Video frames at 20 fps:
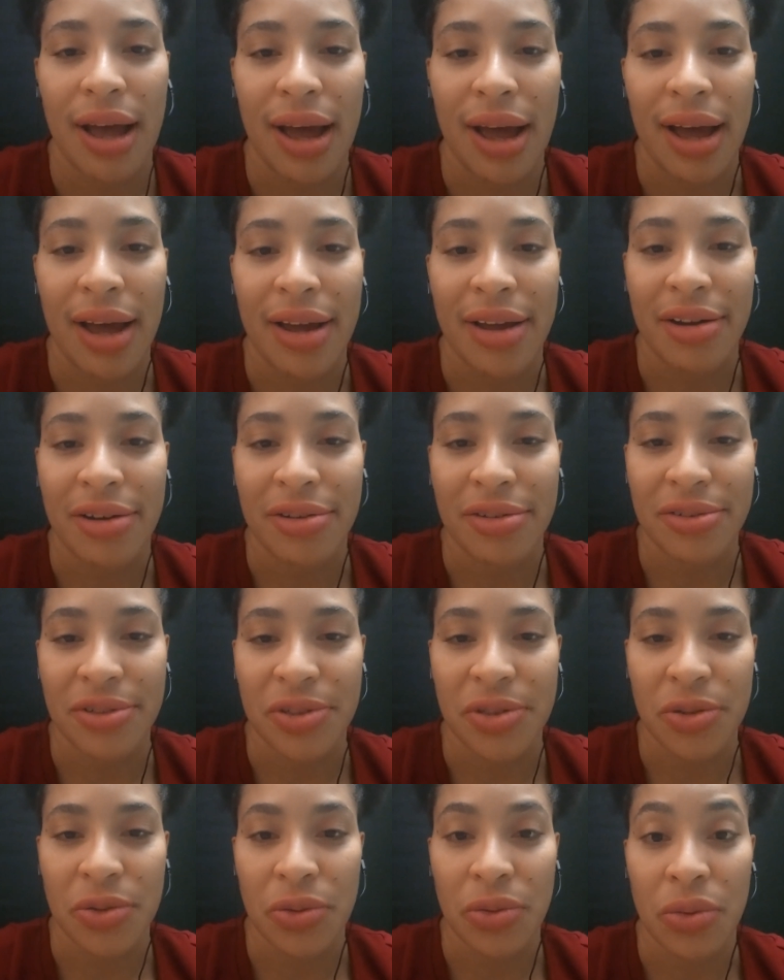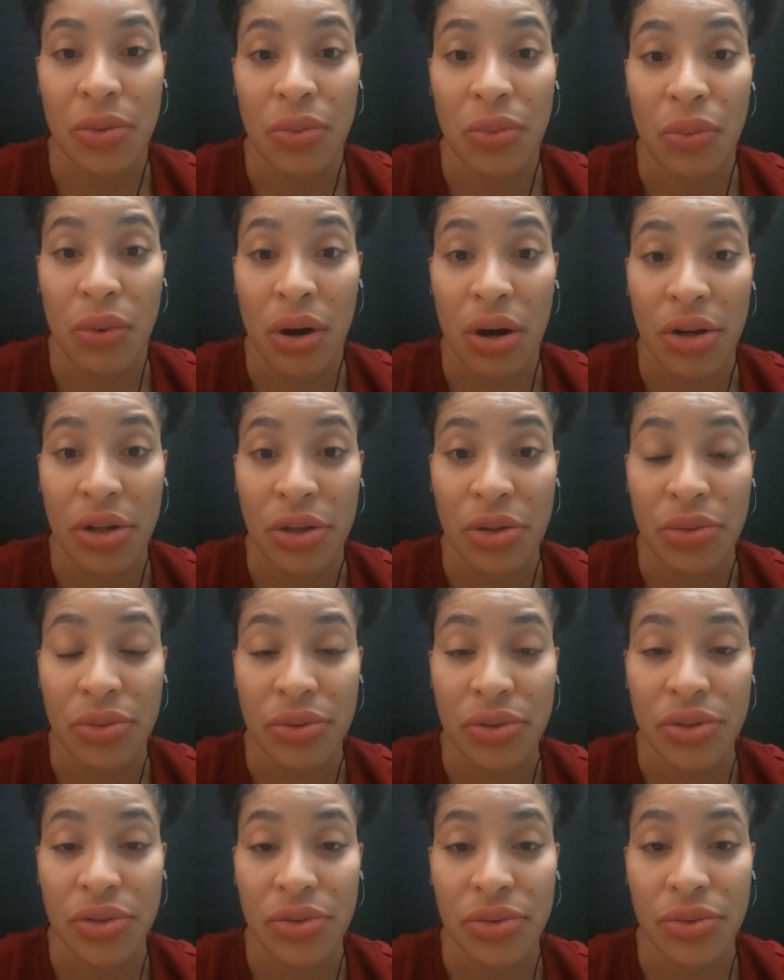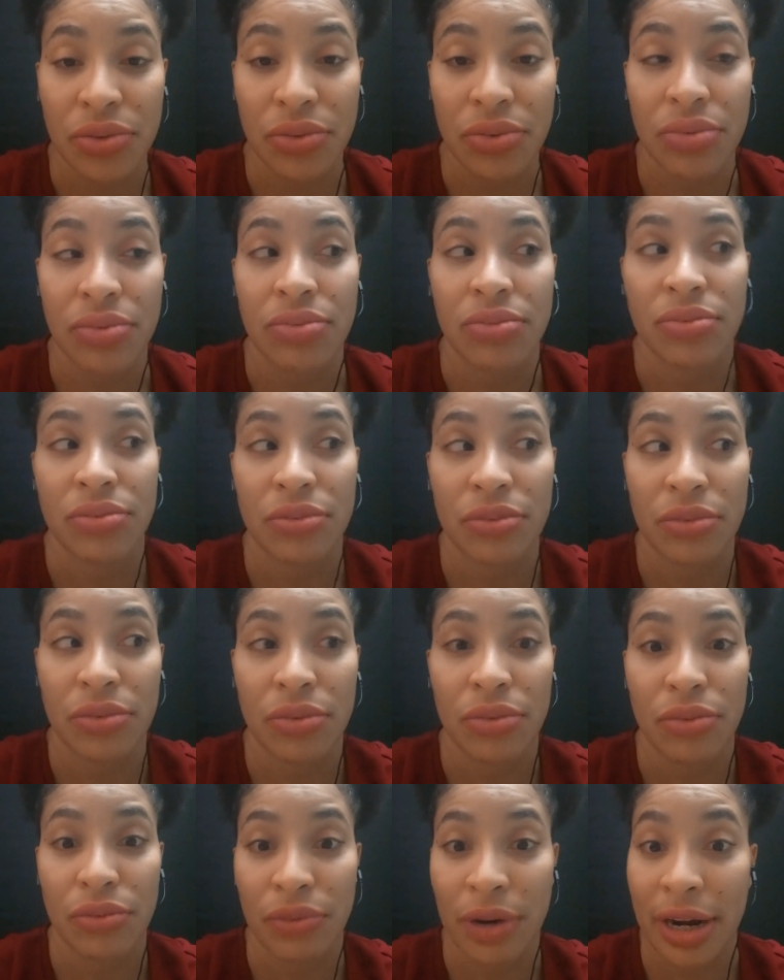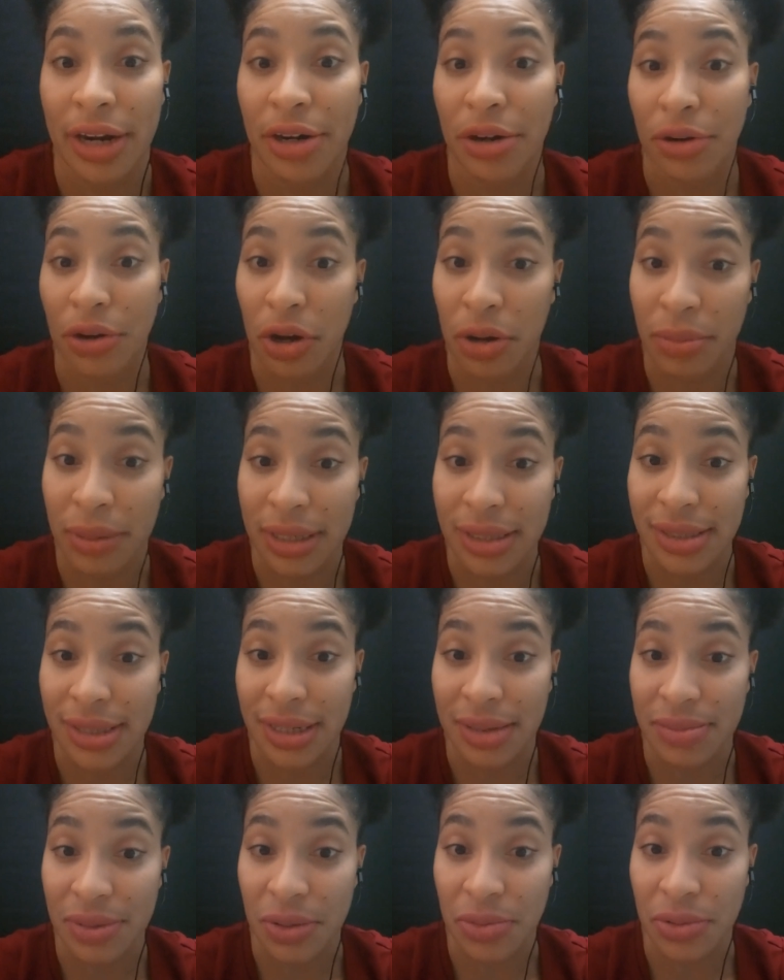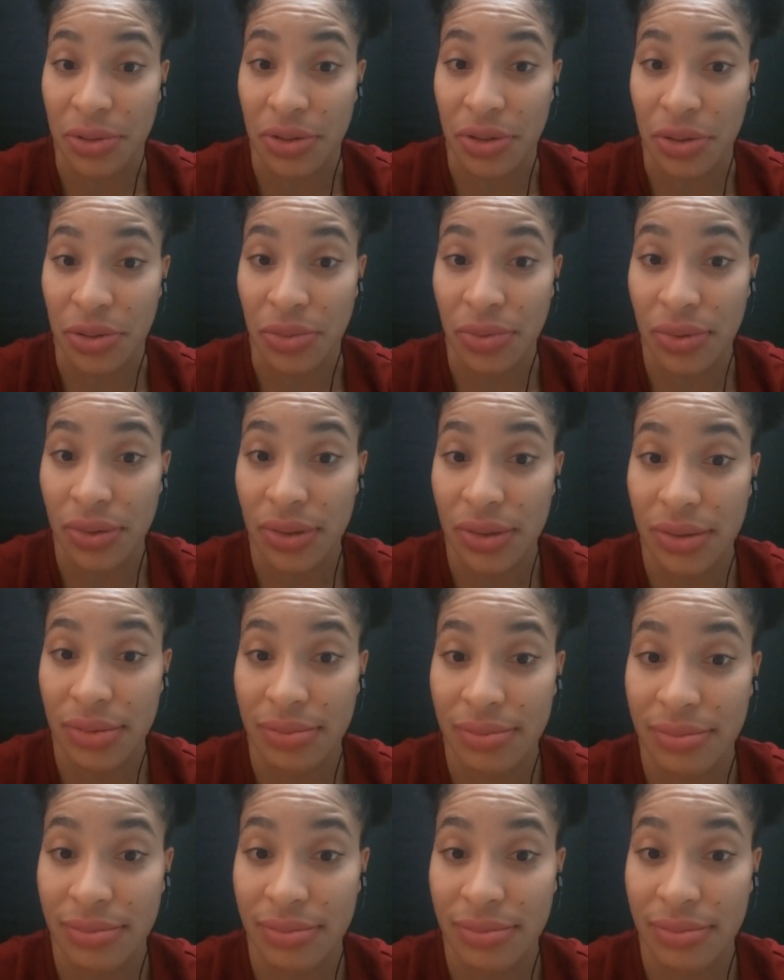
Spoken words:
I also want you to write down how many times it was used.